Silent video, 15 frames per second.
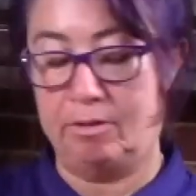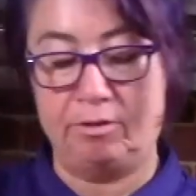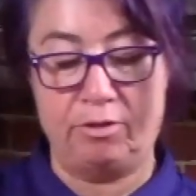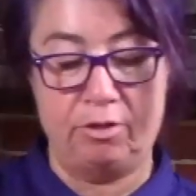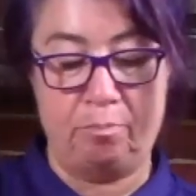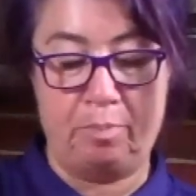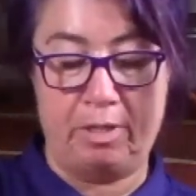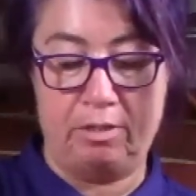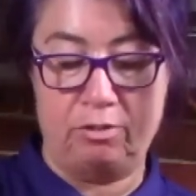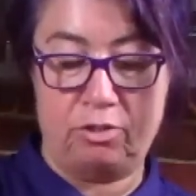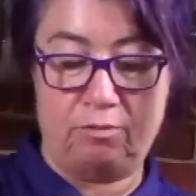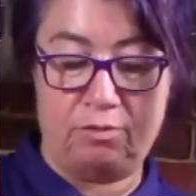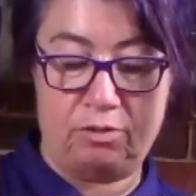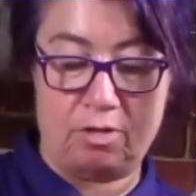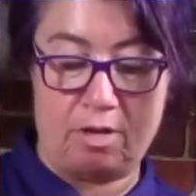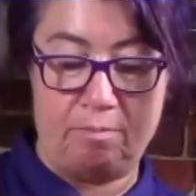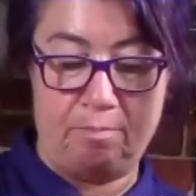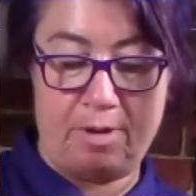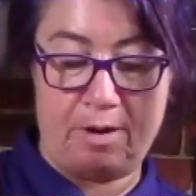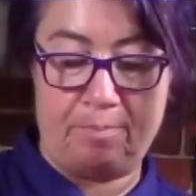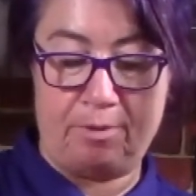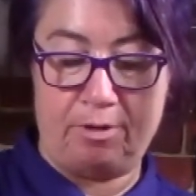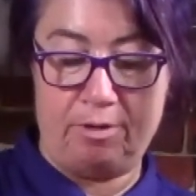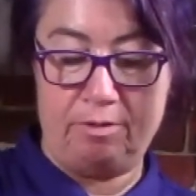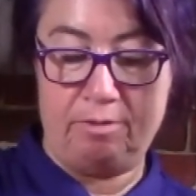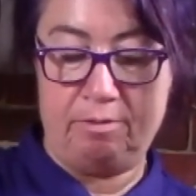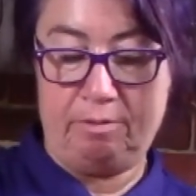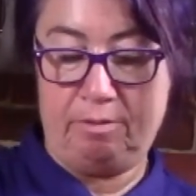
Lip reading: good pinch of salt and pepper